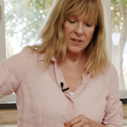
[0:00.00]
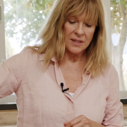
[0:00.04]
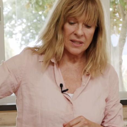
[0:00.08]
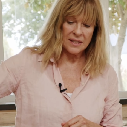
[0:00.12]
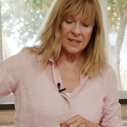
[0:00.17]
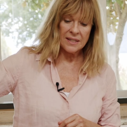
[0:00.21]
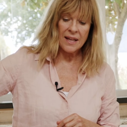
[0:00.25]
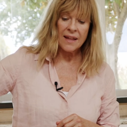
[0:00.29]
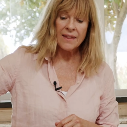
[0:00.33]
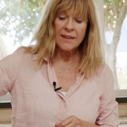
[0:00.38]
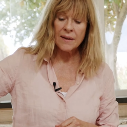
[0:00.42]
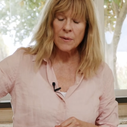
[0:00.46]
there's
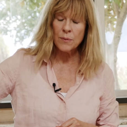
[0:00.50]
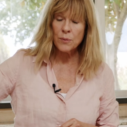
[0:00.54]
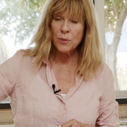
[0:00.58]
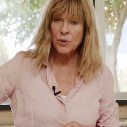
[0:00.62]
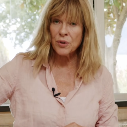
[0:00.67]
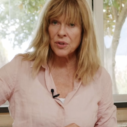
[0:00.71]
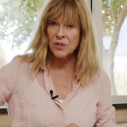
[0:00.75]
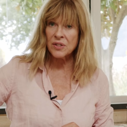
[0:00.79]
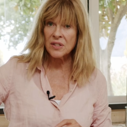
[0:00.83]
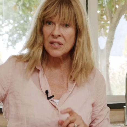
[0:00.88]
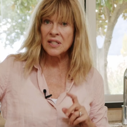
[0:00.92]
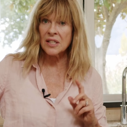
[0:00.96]
nothing
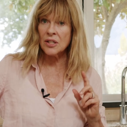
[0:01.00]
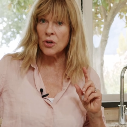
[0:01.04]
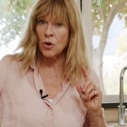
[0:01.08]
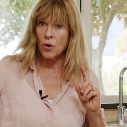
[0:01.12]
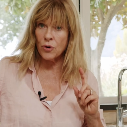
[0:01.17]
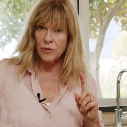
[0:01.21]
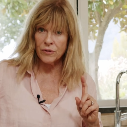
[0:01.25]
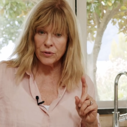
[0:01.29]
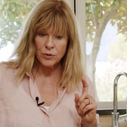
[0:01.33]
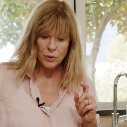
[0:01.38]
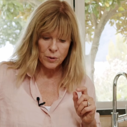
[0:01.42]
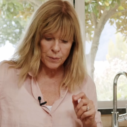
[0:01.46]
worse than
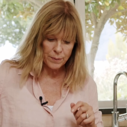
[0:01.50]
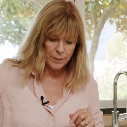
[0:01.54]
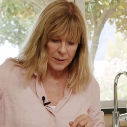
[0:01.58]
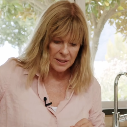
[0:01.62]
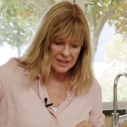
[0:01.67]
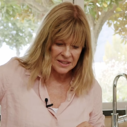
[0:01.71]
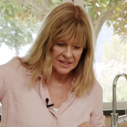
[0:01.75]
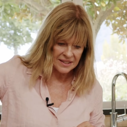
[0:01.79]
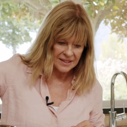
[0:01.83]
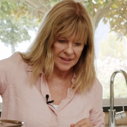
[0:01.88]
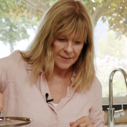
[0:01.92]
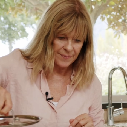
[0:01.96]
overcooked
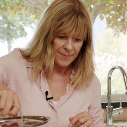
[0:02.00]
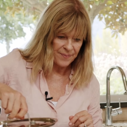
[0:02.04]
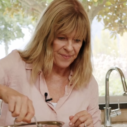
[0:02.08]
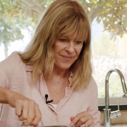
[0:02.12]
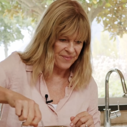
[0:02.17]
pasta.